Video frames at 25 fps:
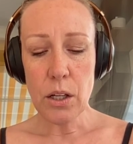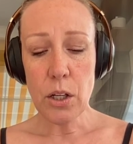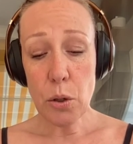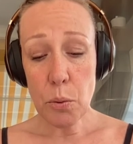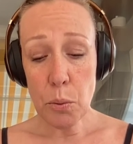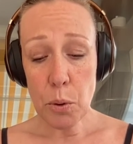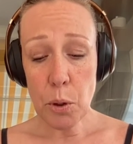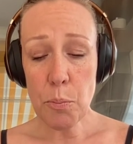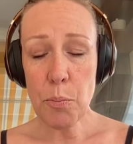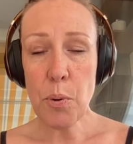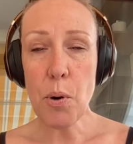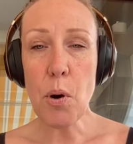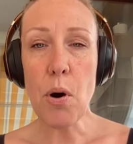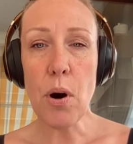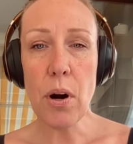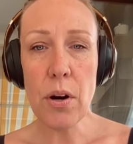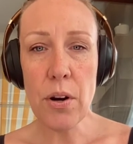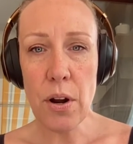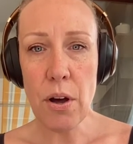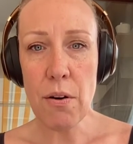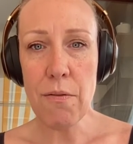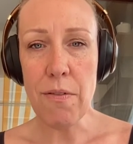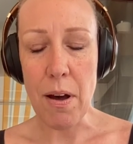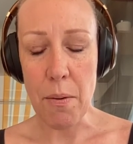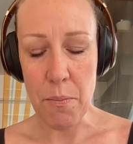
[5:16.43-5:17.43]
You were
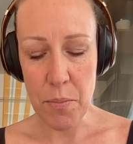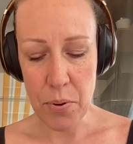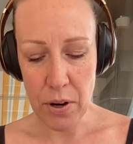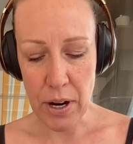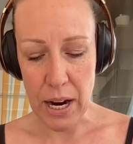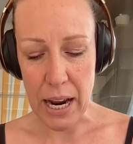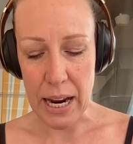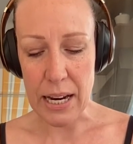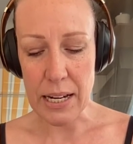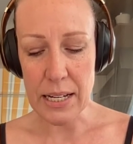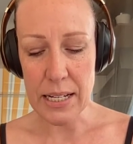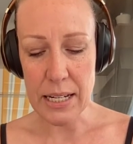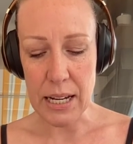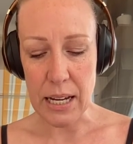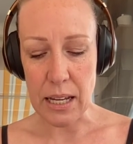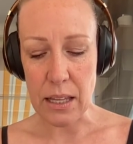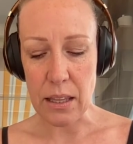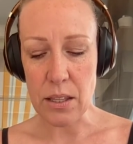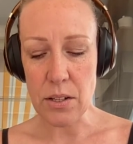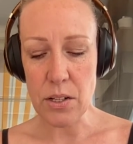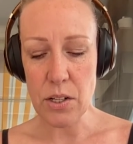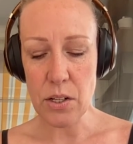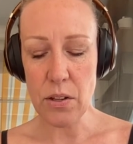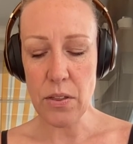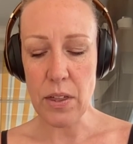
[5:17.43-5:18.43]
born November
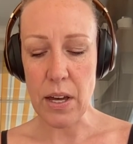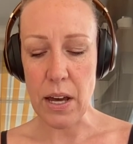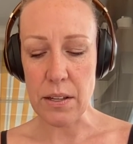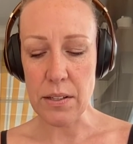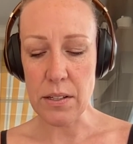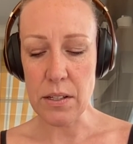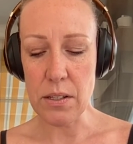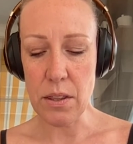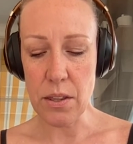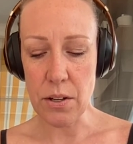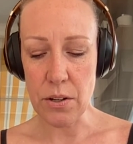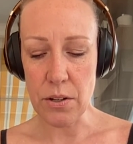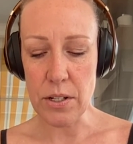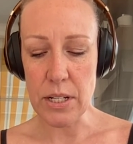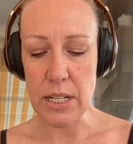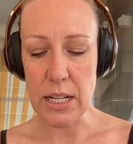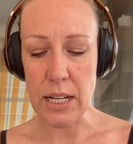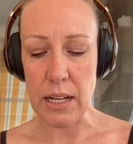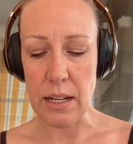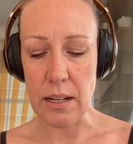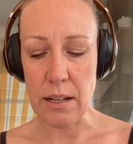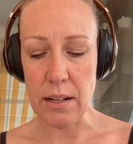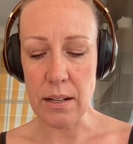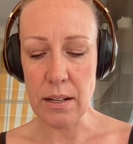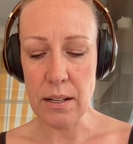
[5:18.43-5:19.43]
18th,
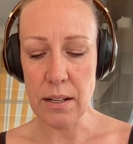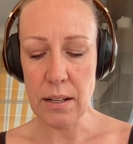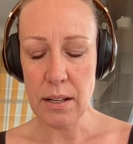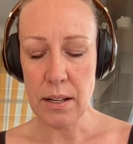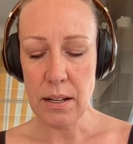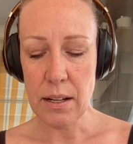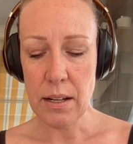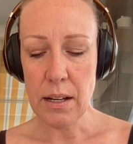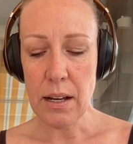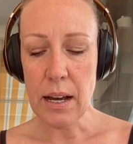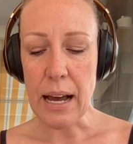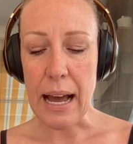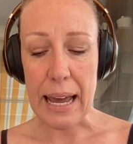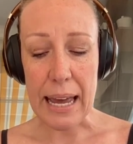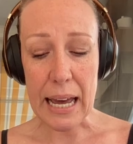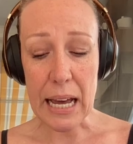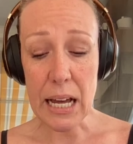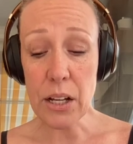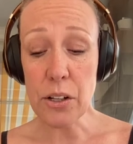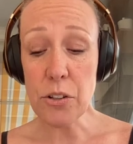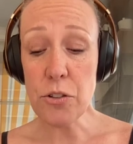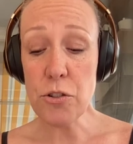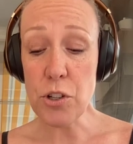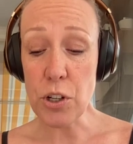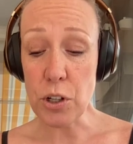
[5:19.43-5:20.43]
2013. I
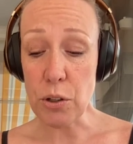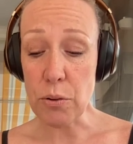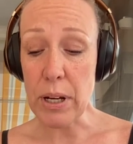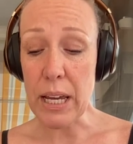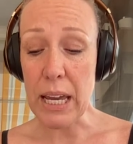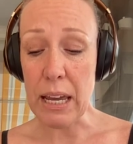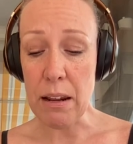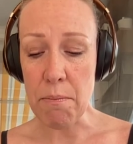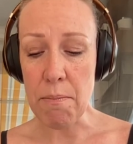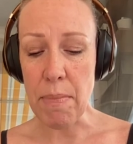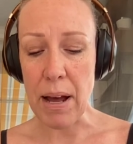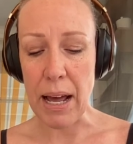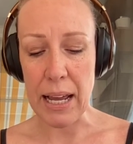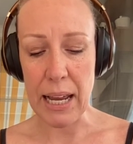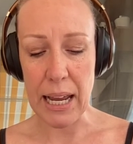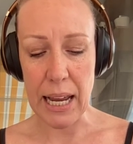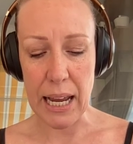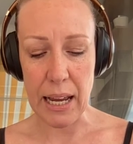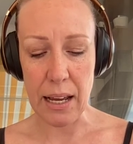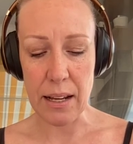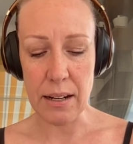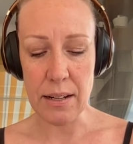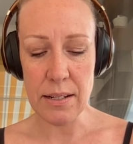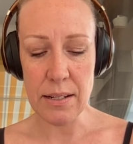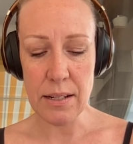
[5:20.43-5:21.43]
held you in my
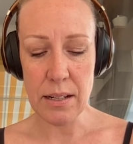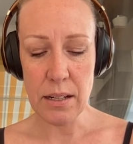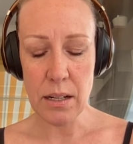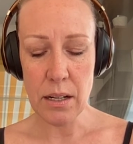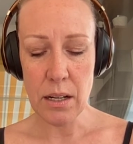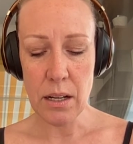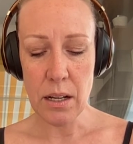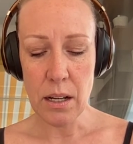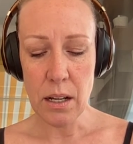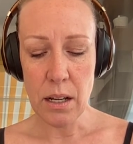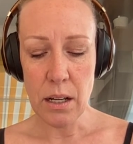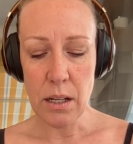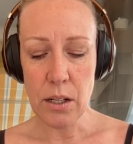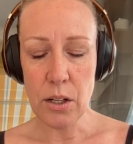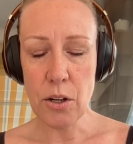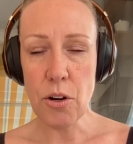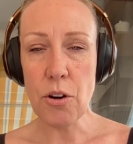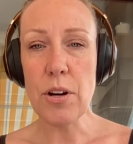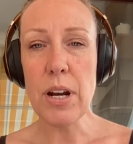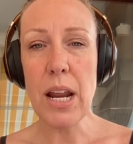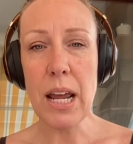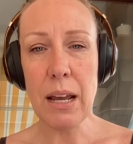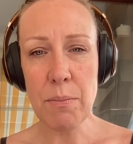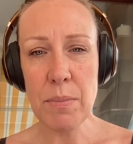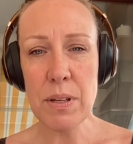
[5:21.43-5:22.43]
hand.
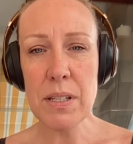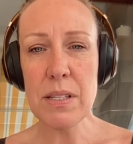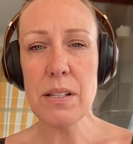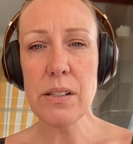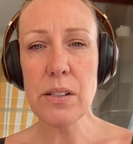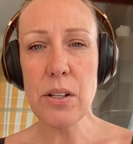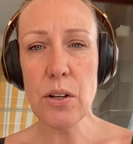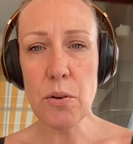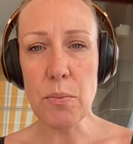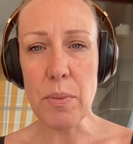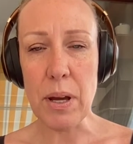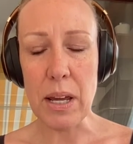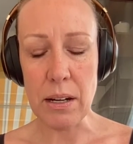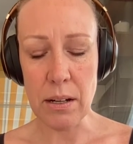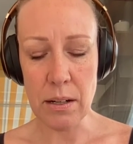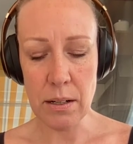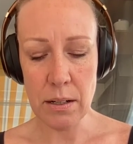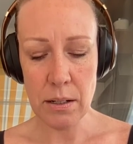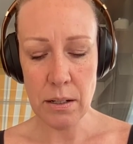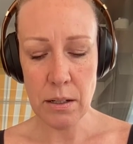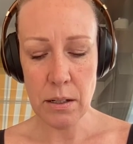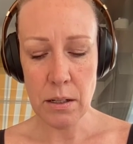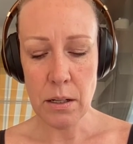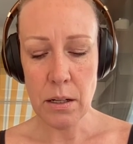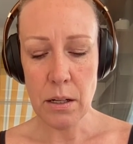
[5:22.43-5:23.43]
Your name is
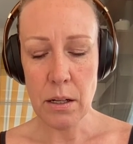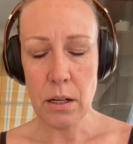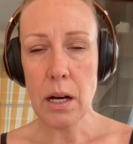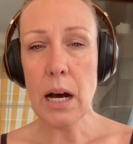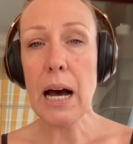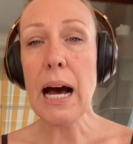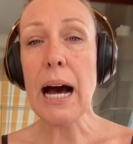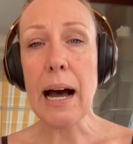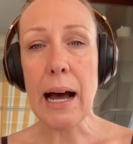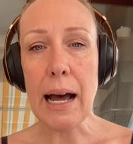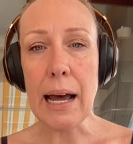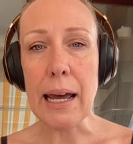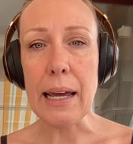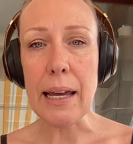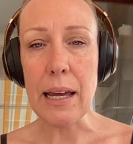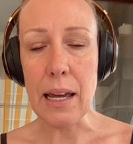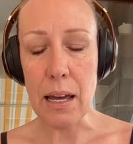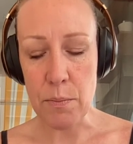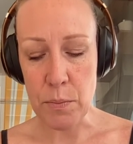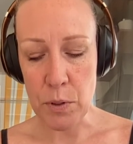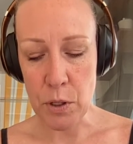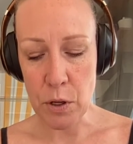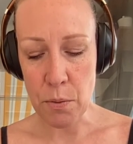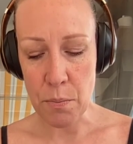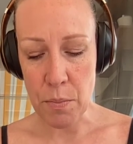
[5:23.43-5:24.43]
Lumen. I
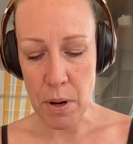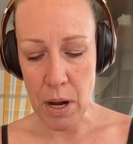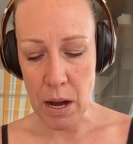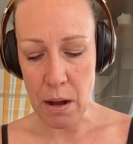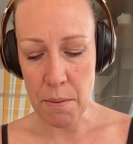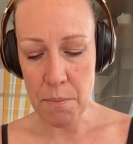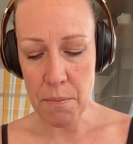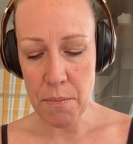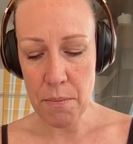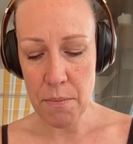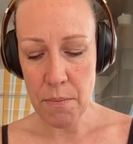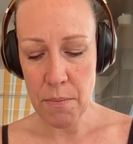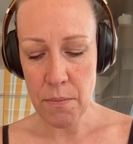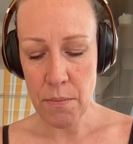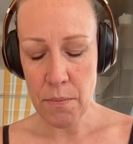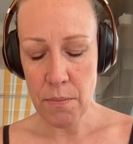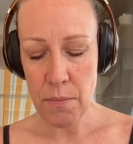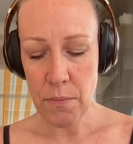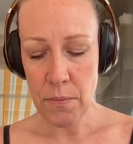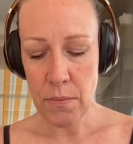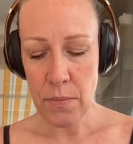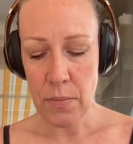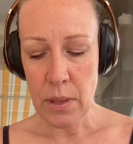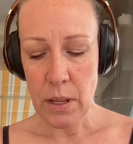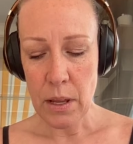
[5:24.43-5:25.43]
am your mom.
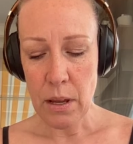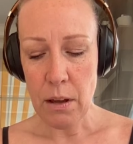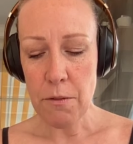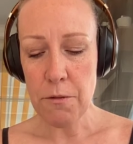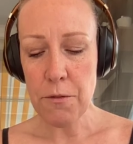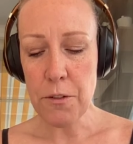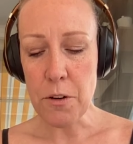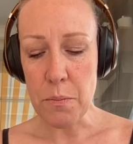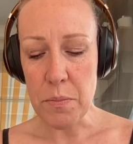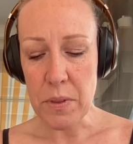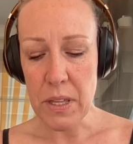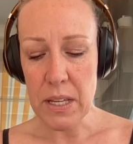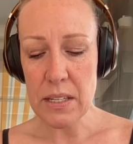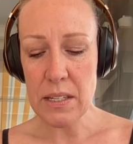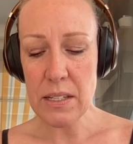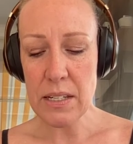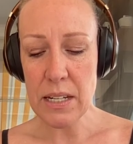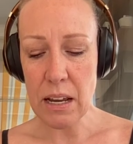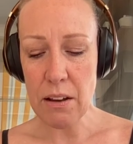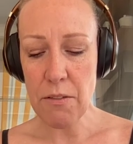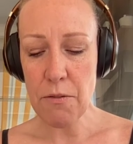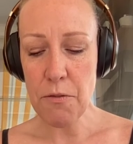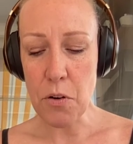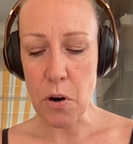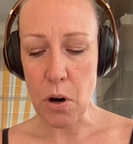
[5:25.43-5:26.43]
From
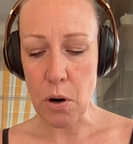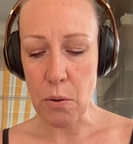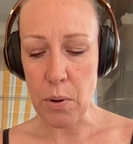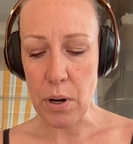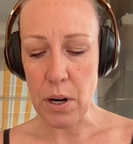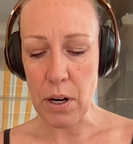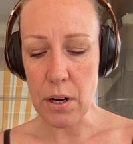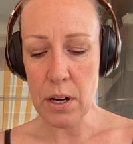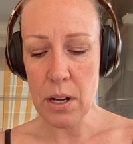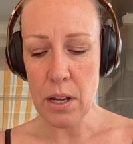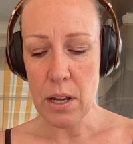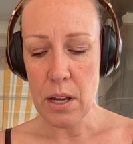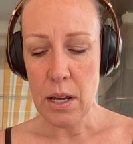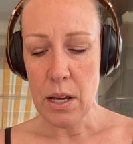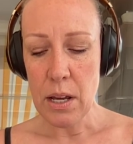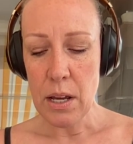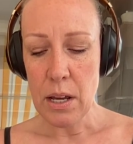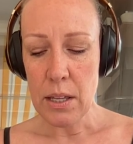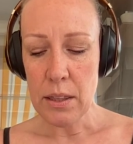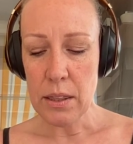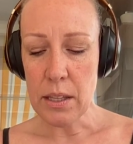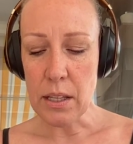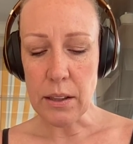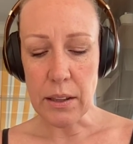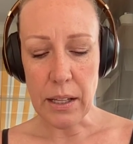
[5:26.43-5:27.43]
this day forward,
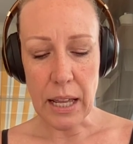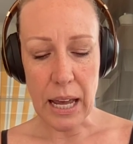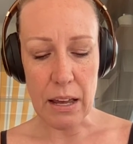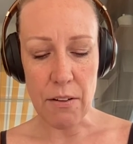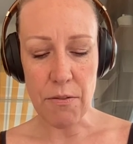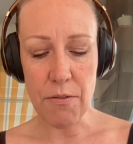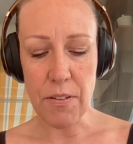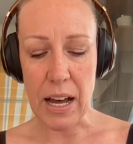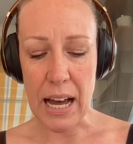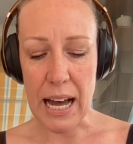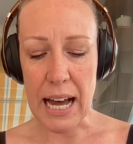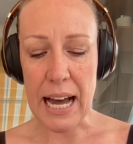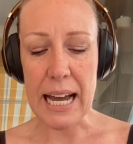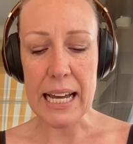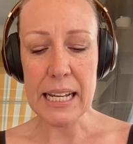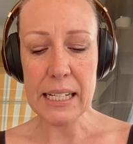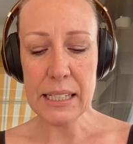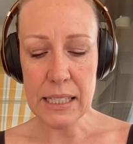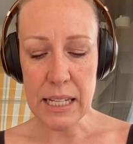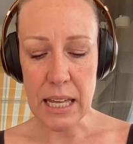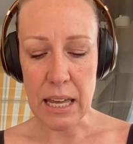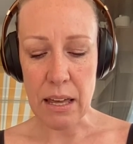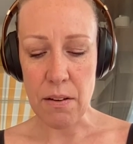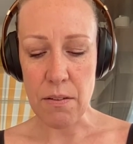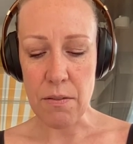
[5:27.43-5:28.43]
the life
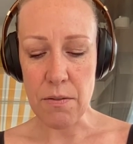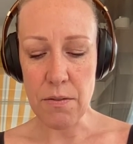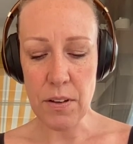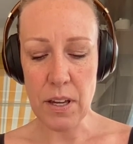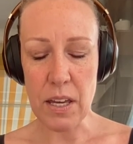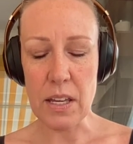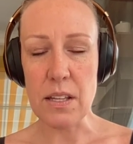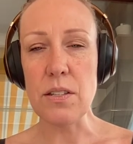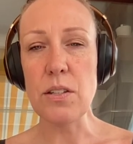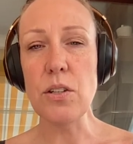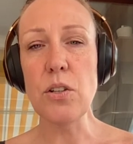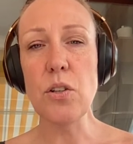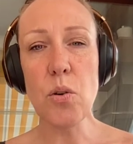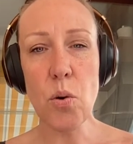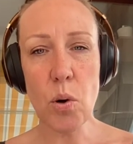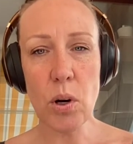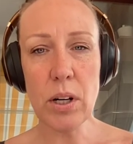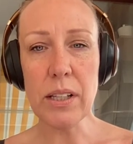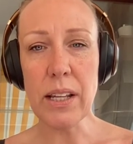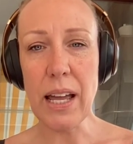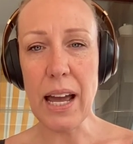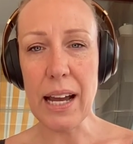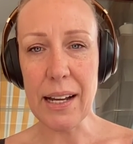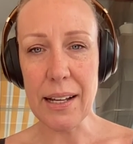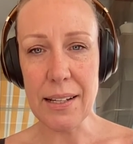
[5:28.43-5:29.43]
I live is
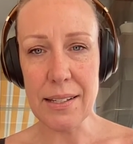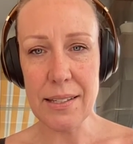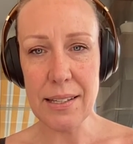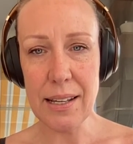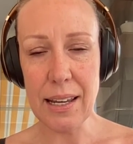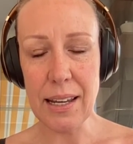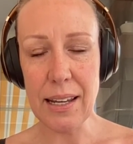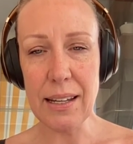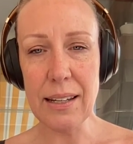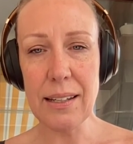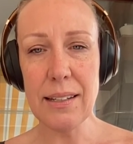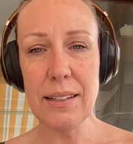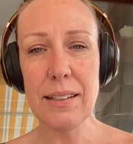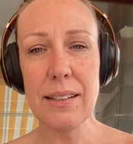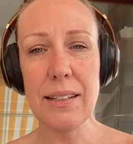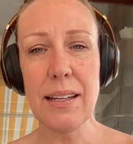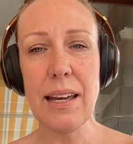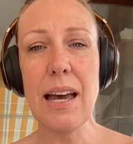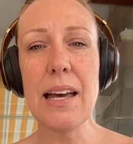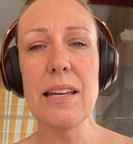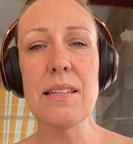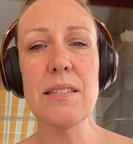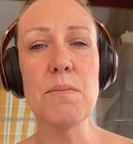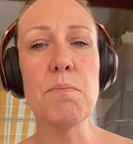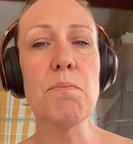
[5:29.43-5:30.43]
your legacy
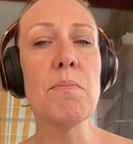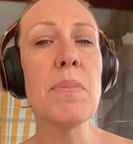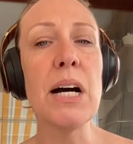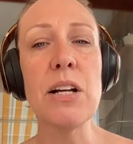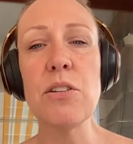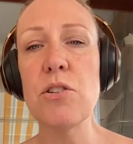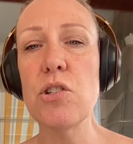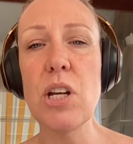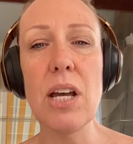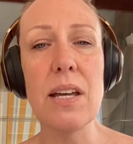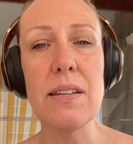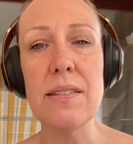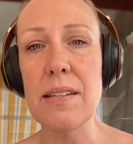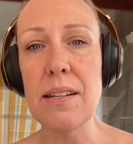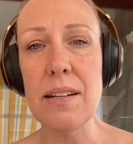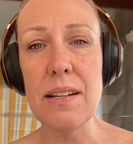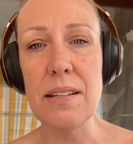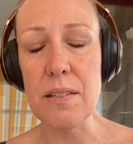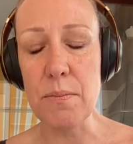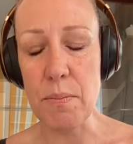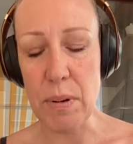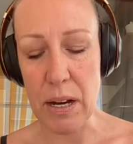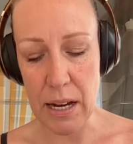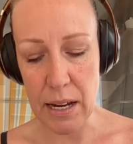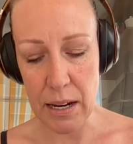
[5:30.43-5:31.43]
as much as
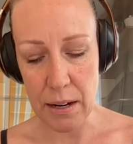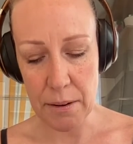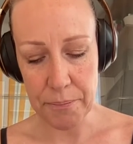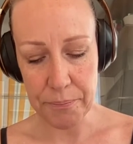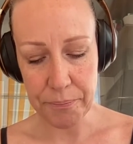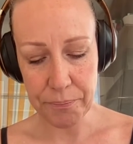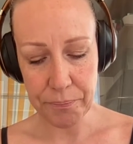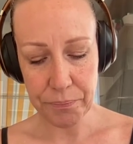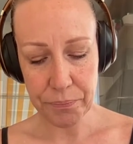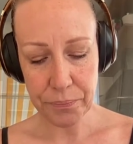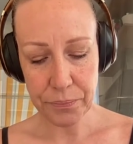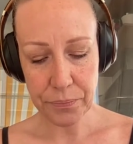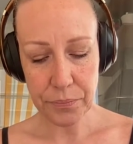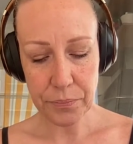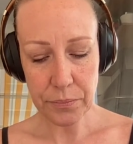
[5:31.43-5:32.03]
it is mine.